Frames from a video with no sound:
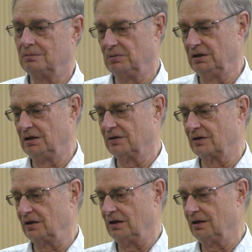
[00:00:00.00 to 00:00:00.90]
meaning
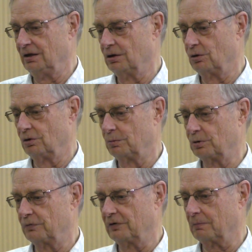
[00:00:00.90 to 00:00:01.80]
that any
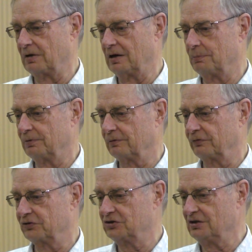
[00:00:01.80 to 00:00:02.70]
holomorphic map of
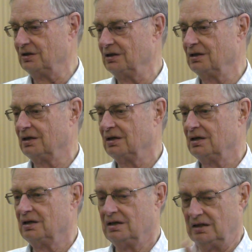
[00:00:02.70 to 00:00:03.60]
C
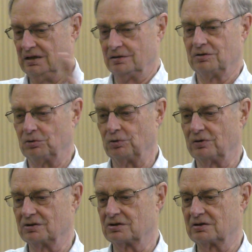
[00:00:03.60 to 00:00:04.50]
into
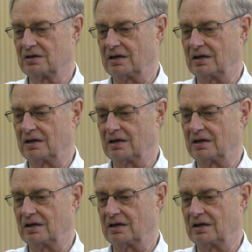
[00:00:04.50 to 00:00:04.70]
this